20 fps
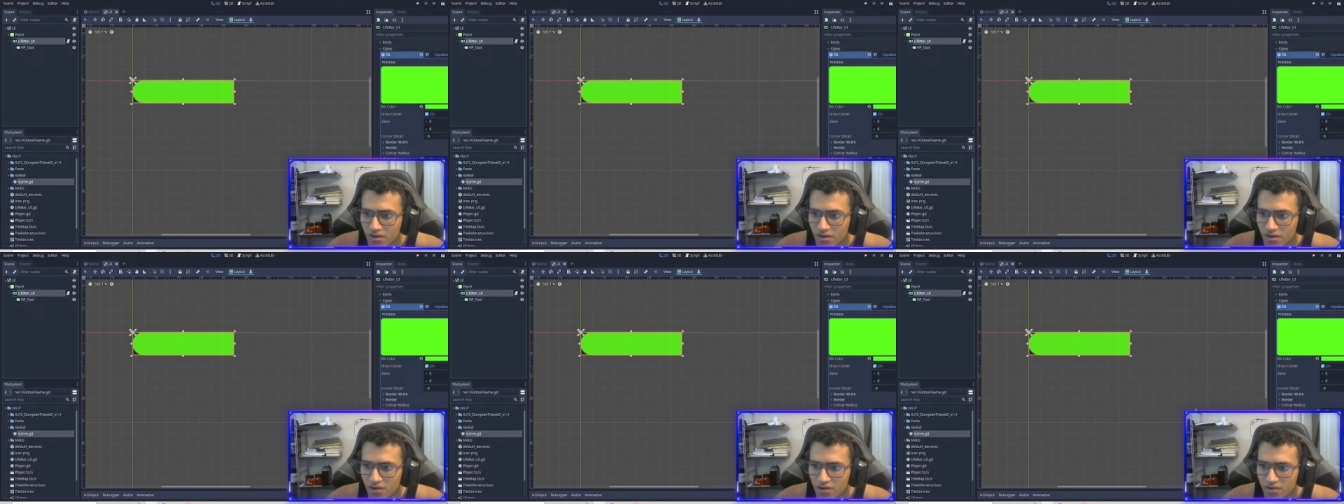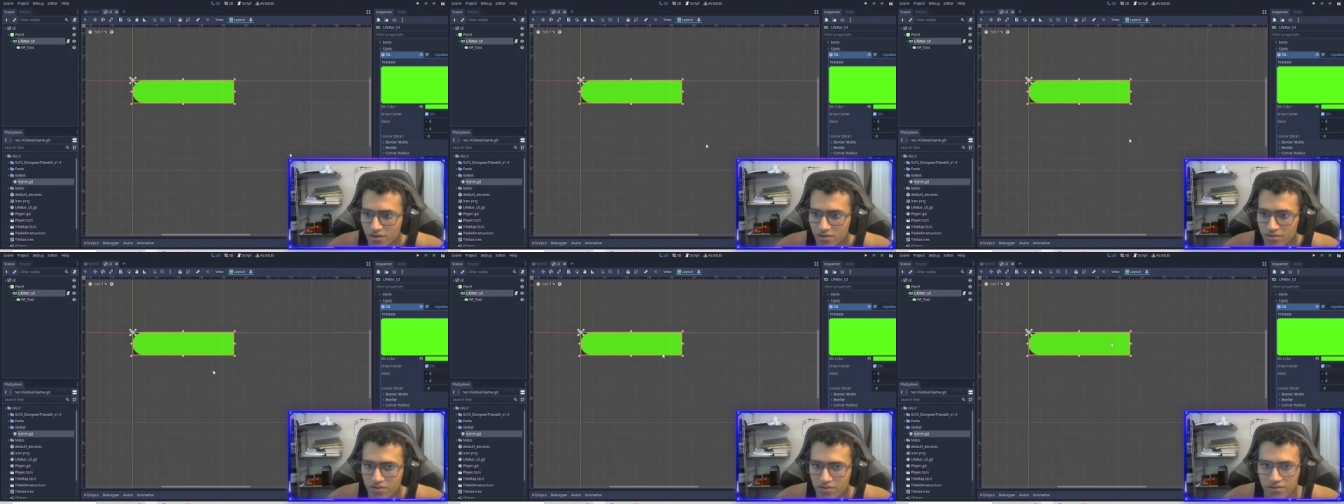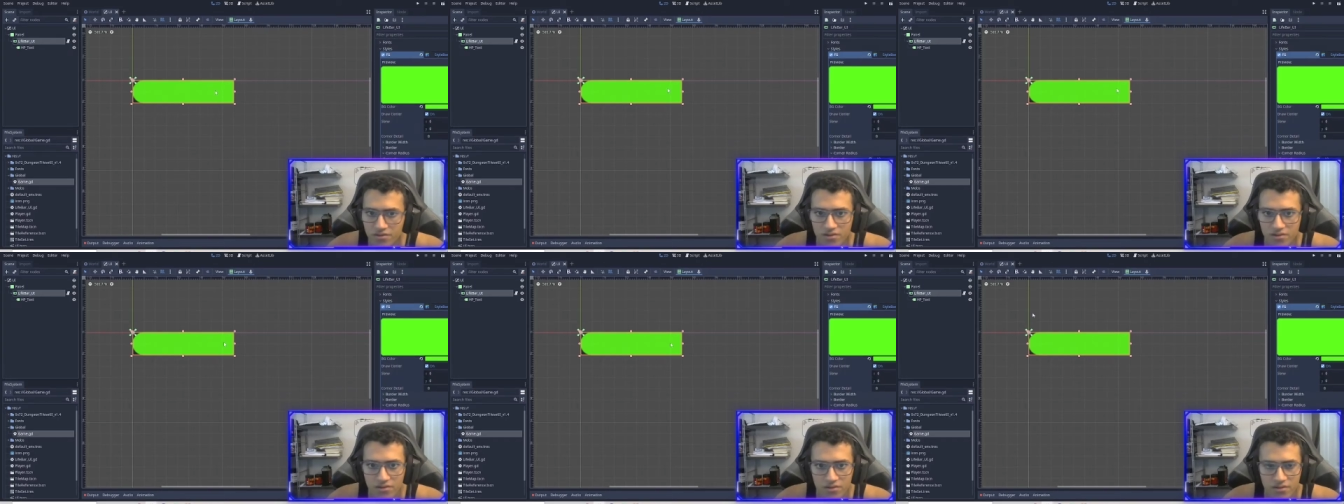
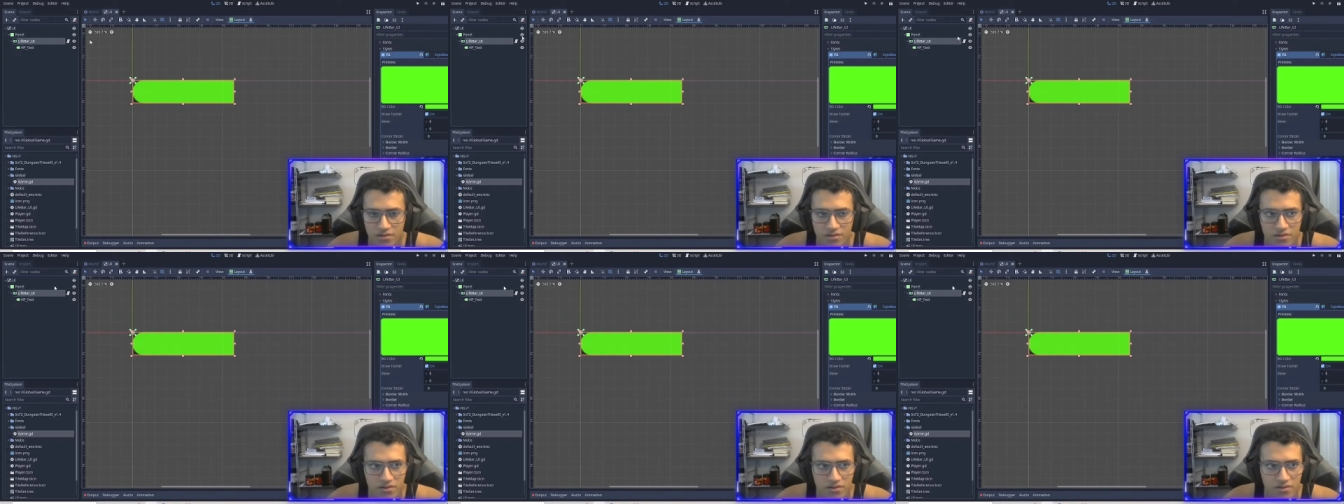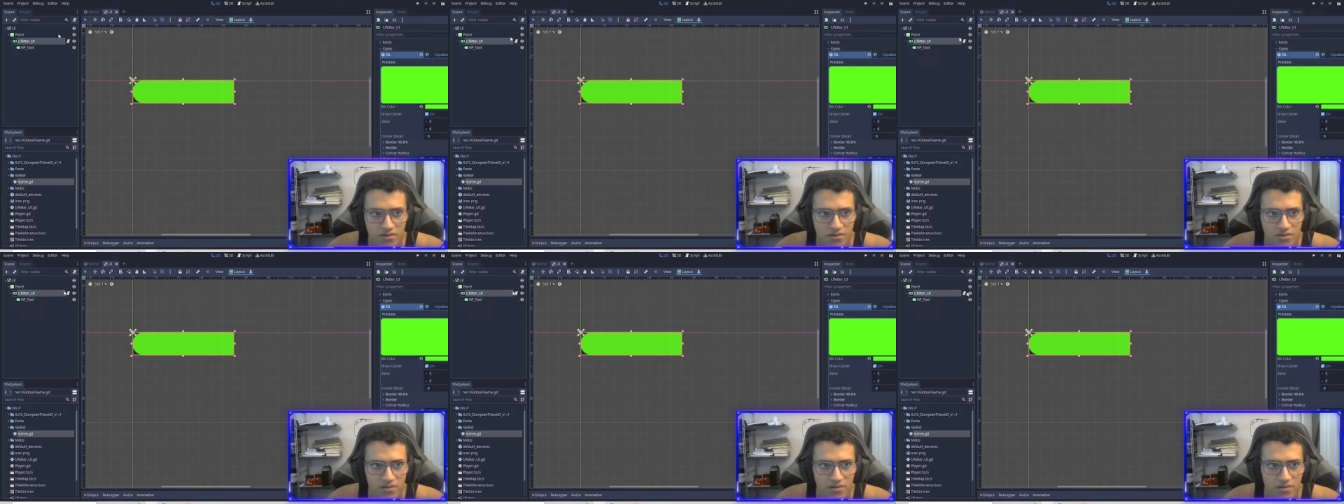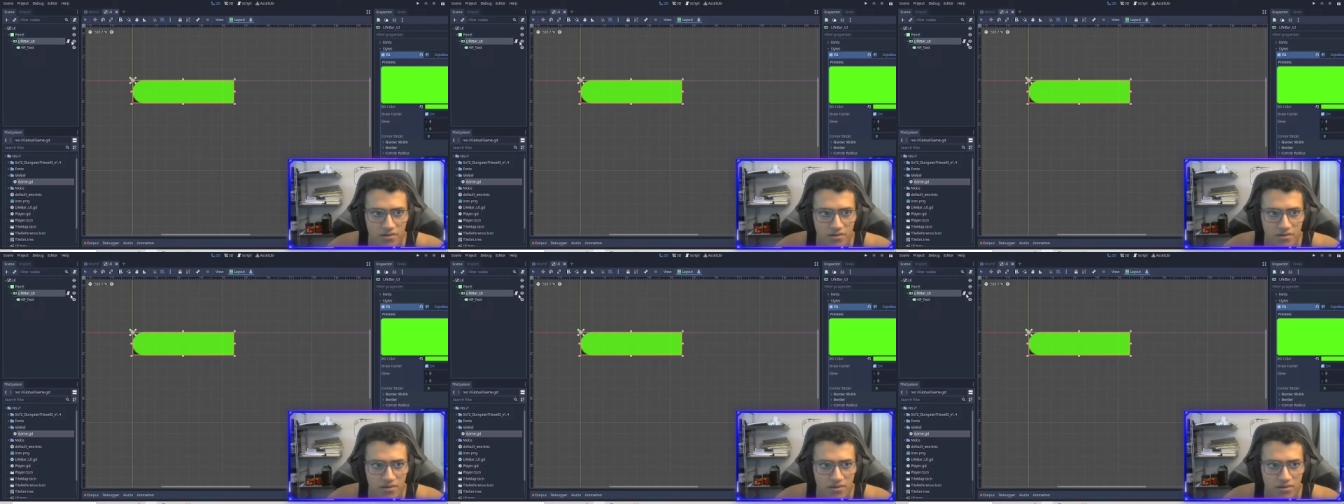is
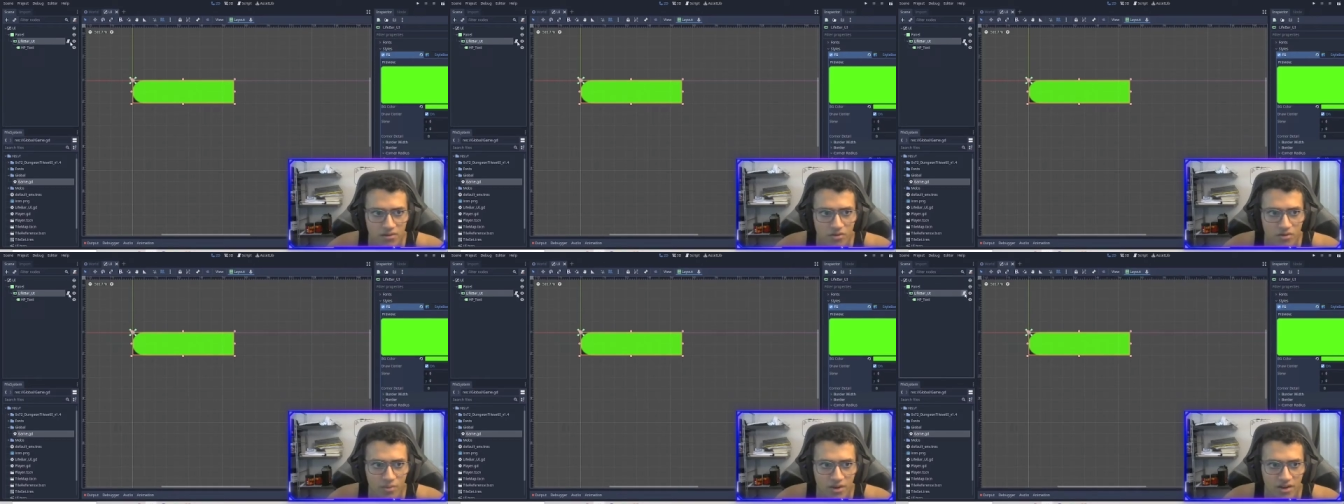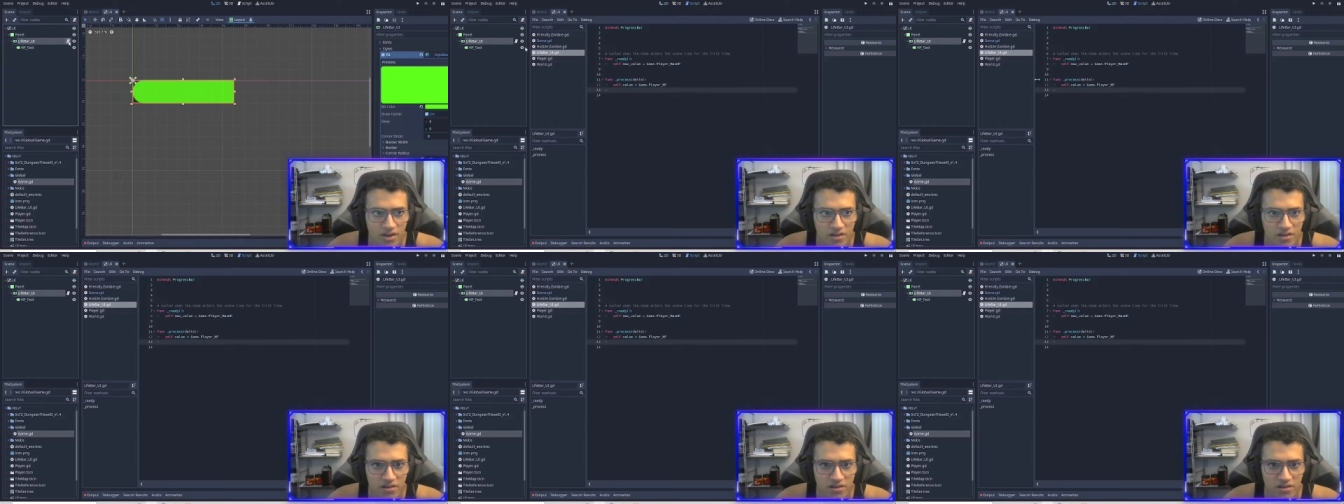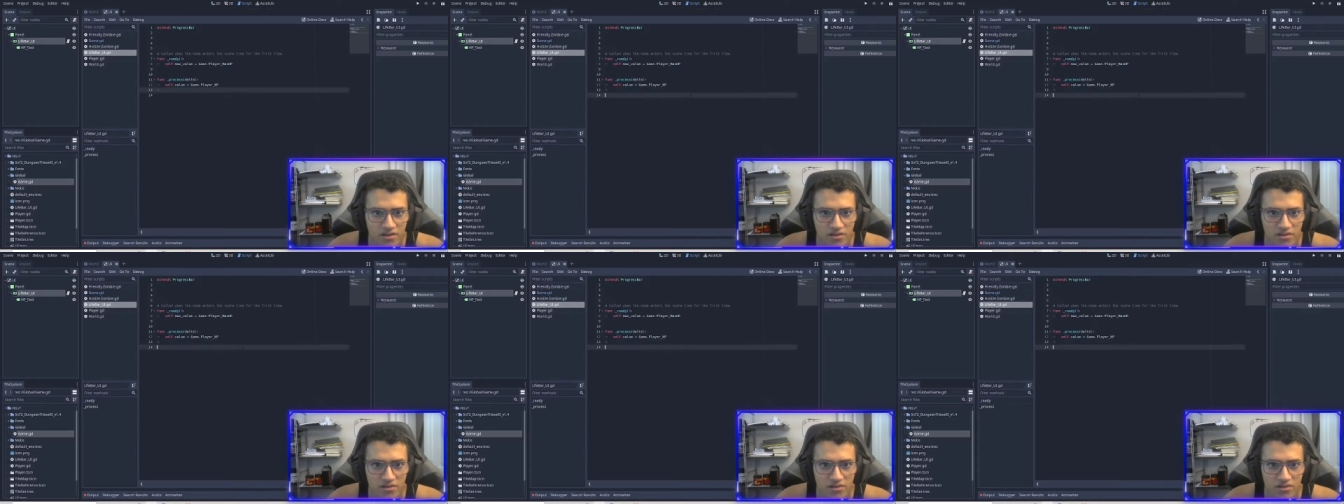go back
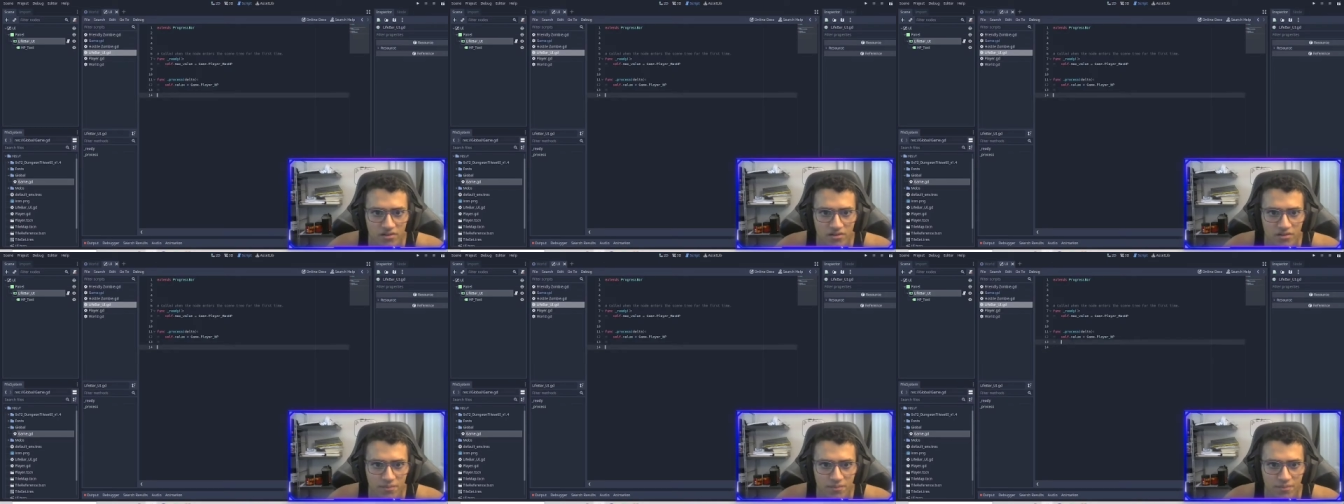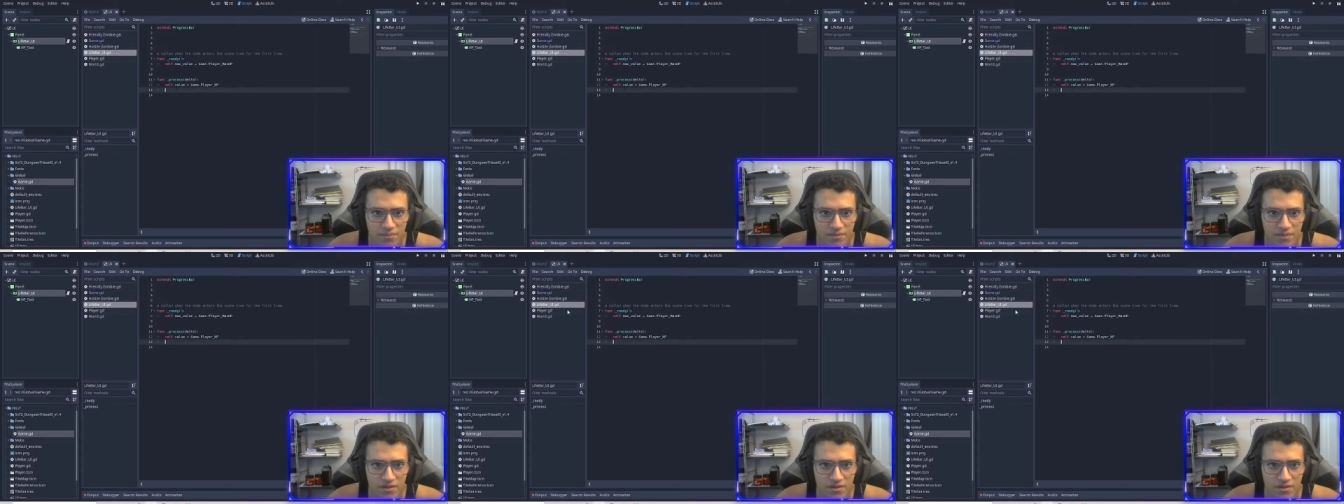into here.